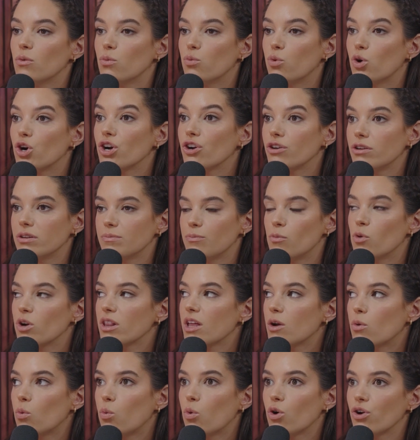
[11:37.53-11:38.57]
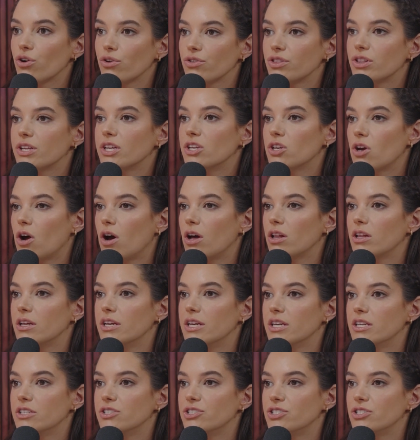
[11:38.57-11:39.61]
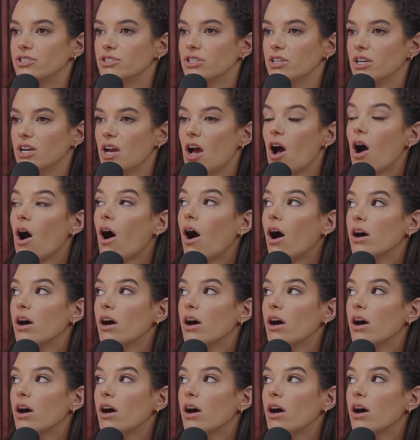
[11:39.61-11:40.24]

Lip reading: more like worldly knowledge. Yeah.